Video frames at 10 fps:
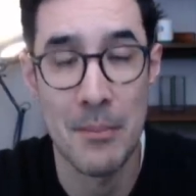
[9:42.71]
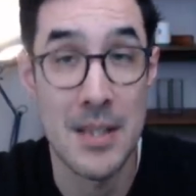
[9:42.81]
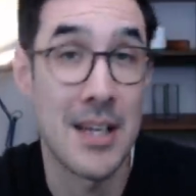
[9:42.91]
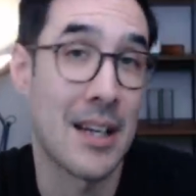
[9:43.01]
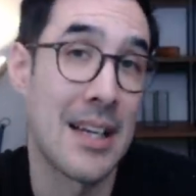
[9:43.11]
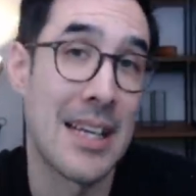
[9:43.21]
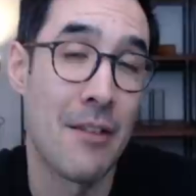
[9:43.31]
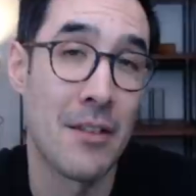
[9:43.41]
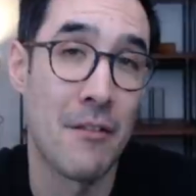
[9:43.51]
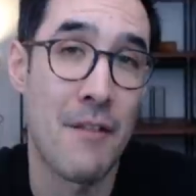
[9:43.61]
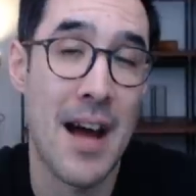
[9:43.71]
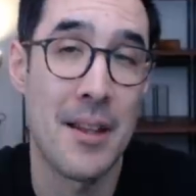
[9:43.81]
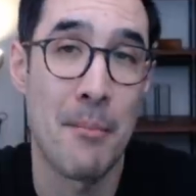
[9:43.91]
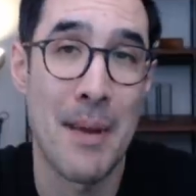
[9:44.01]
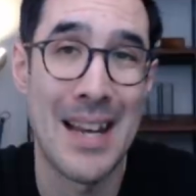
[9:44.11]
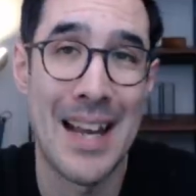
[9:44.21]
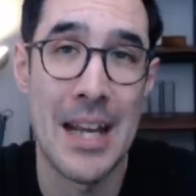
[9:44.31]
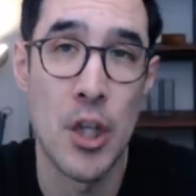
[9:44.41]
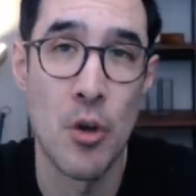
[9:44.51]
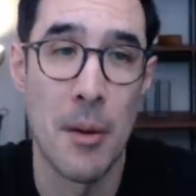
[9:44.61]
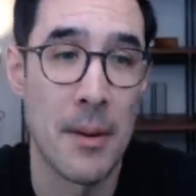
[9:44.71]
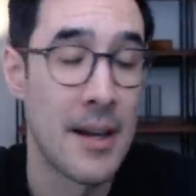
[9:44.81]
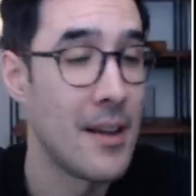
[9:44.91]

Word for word: particularly given the fact that mainland Europe,